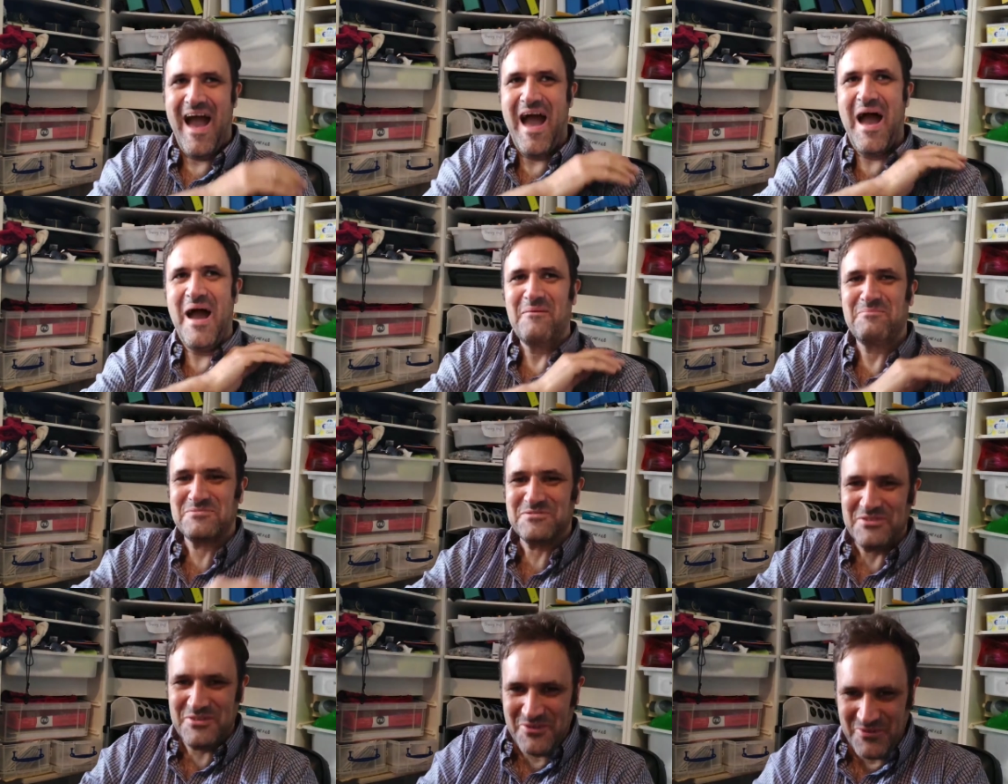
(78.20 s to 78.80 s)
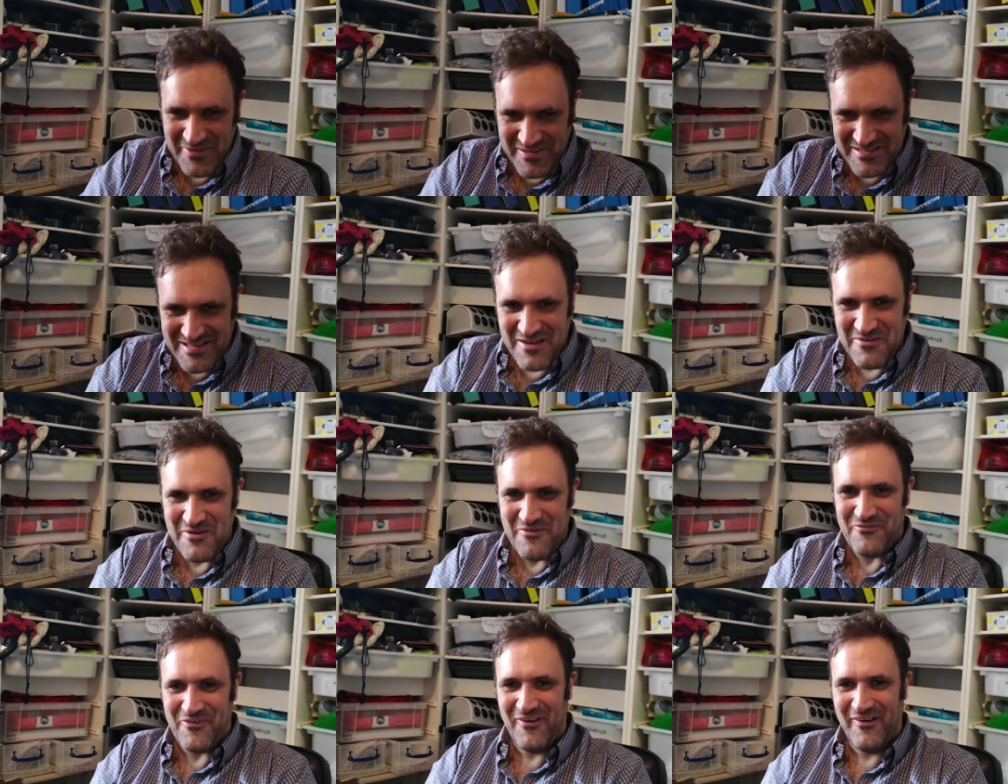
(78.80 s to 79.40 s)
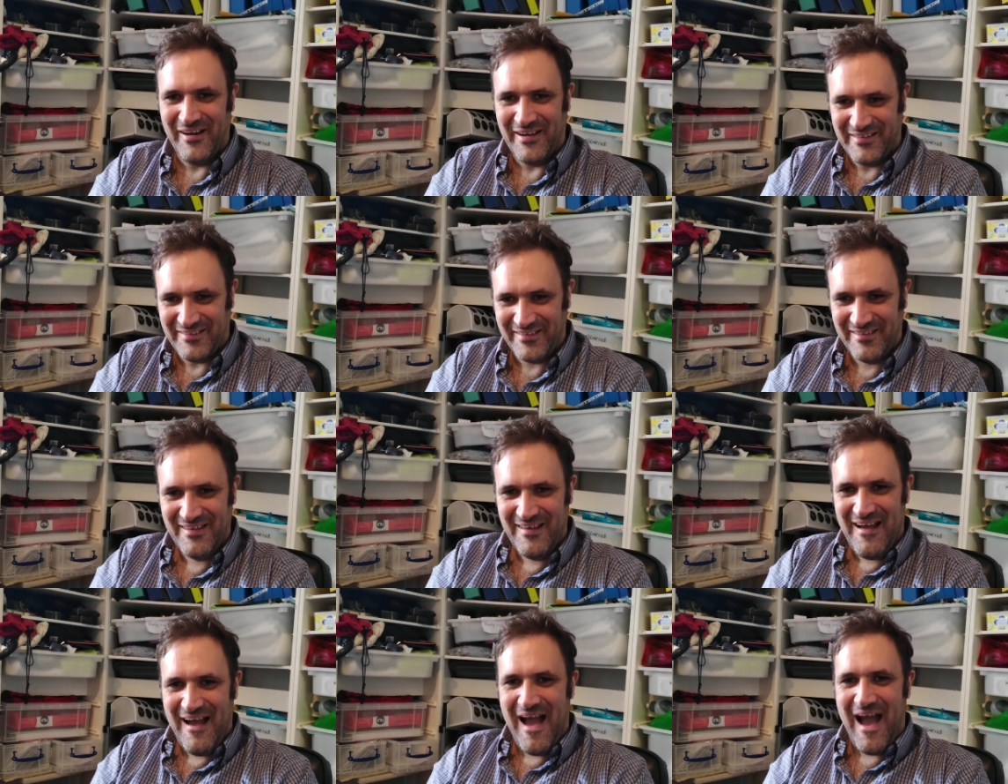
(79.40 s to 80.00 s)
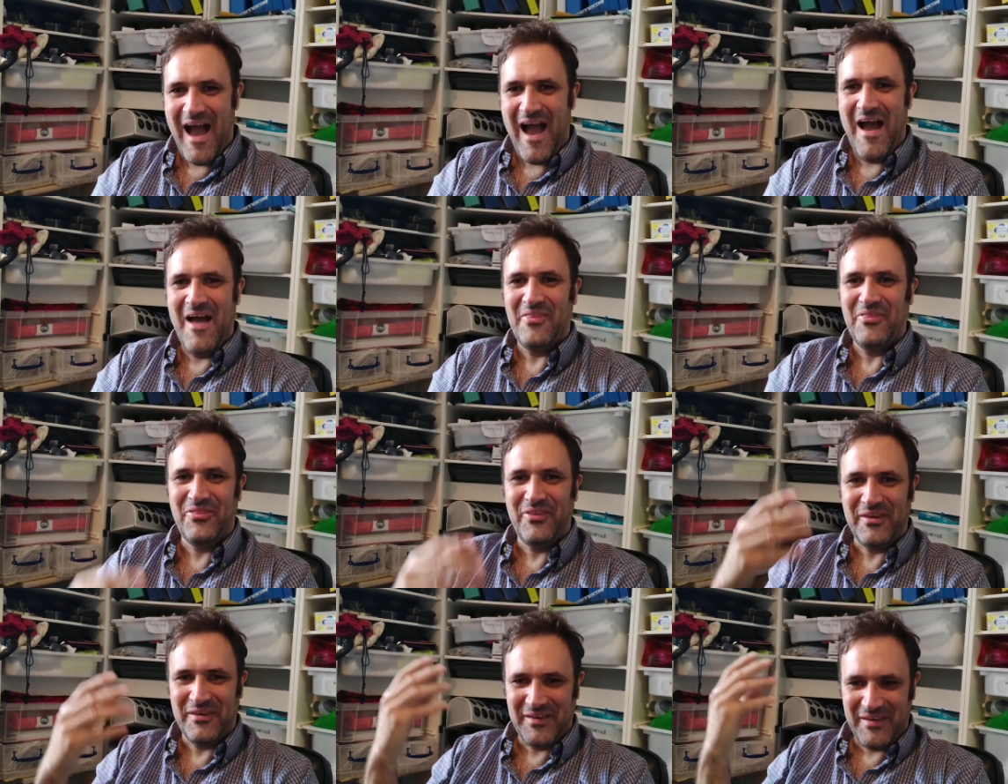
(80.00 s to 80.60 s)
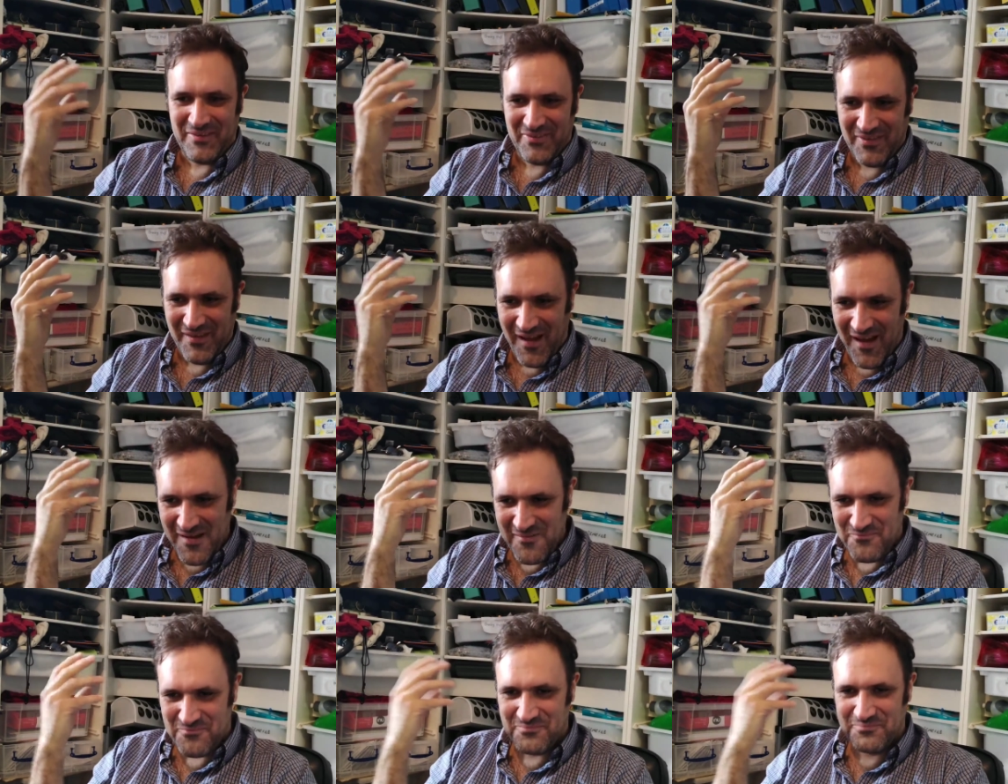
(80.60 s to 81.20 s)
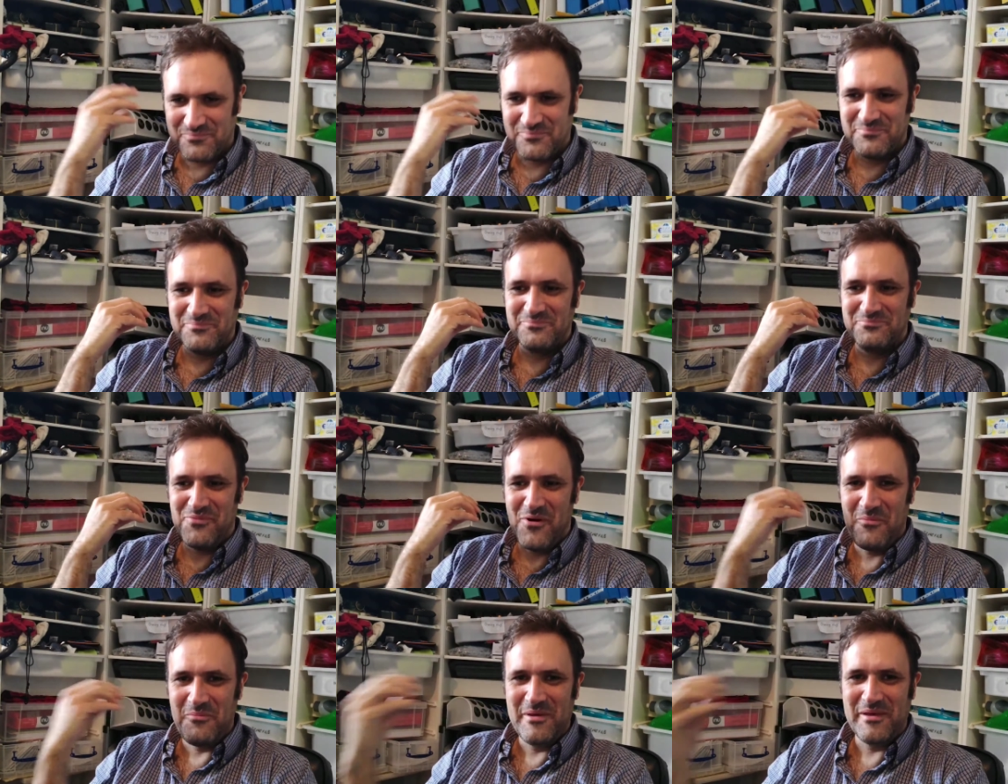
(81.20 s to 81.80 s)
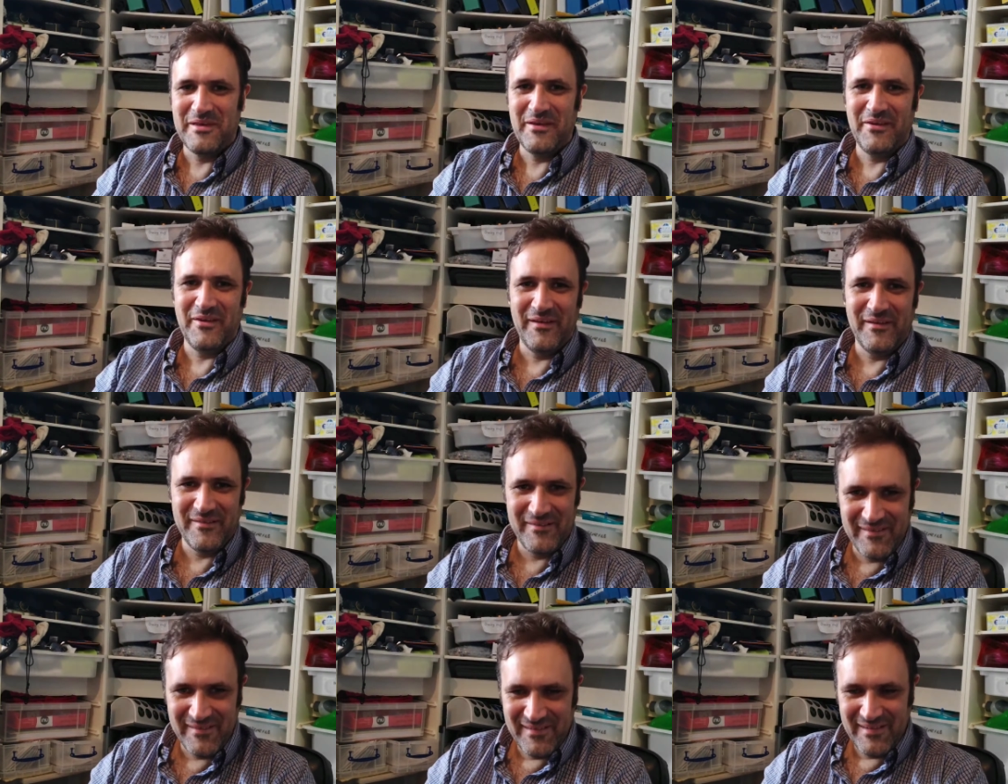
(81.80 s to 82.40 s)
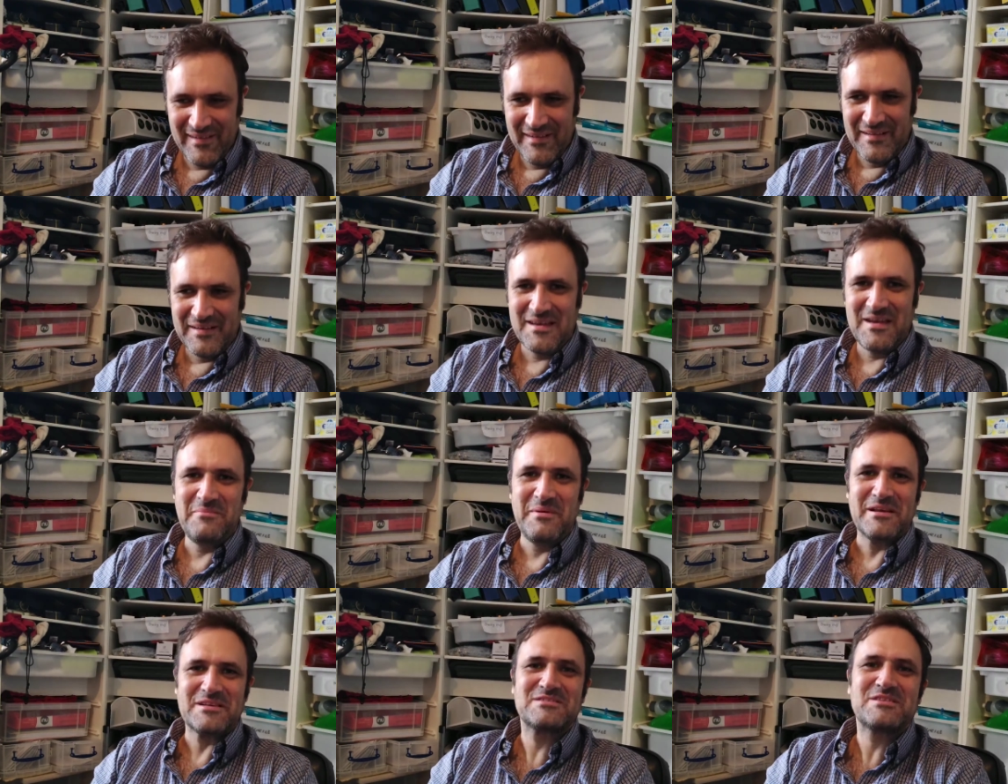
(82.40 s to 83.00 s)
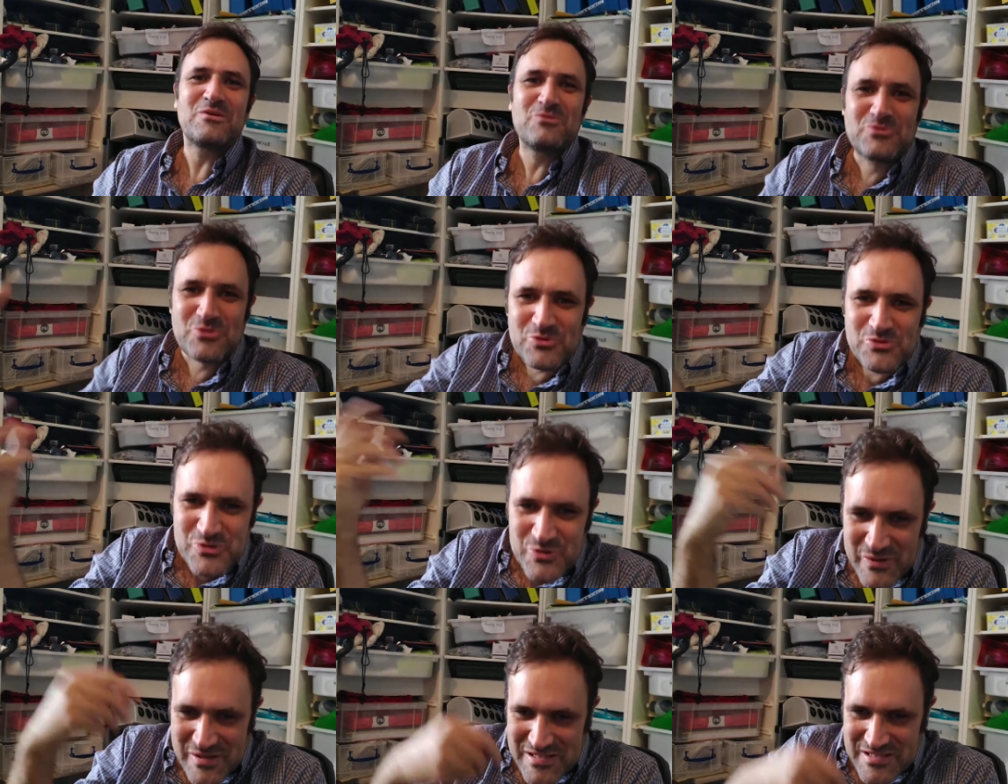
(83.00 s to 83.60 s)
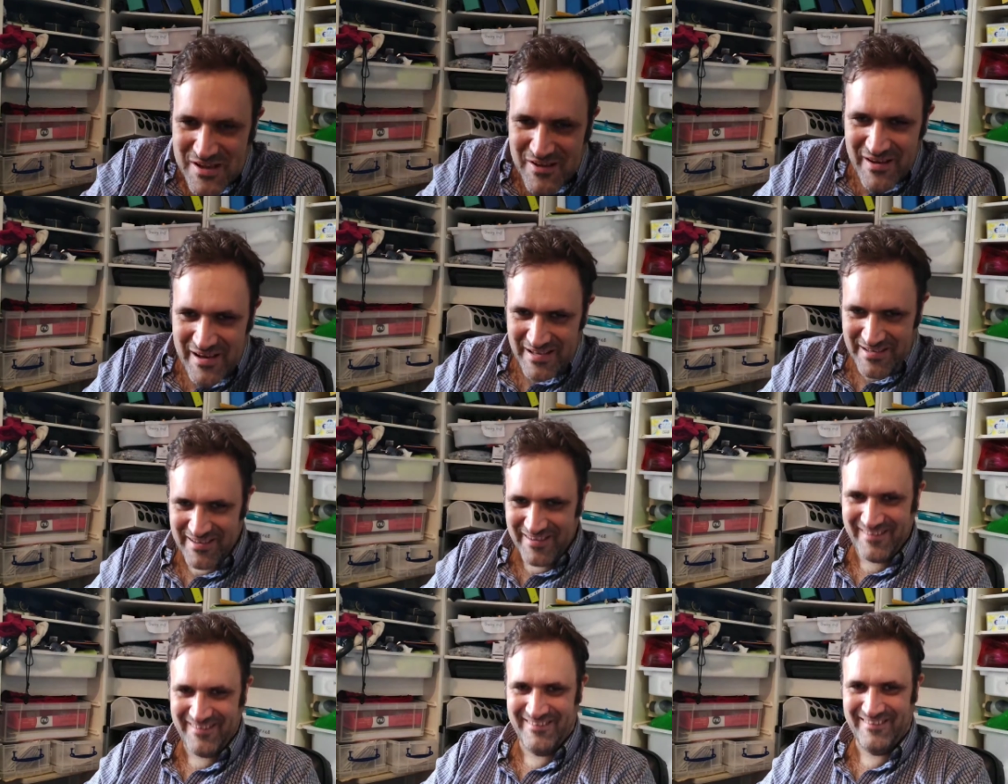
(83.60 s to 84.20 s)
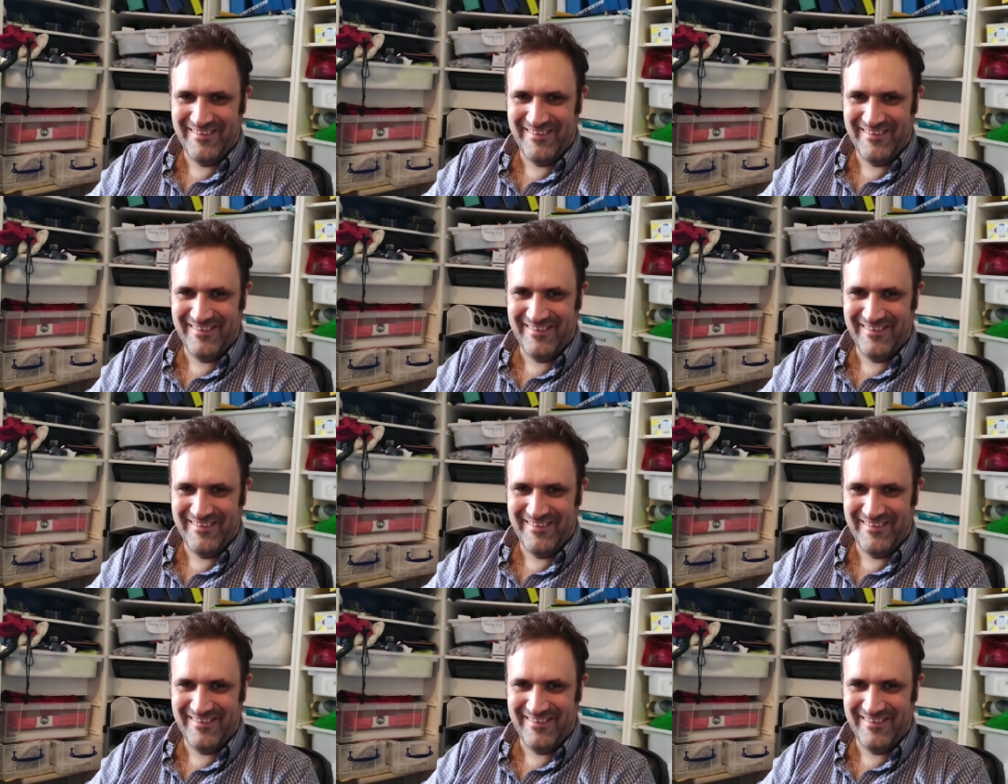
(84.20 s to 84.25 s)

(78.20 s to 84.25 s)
absolutely terrified, and thinking that I'm probably going to commit social suicide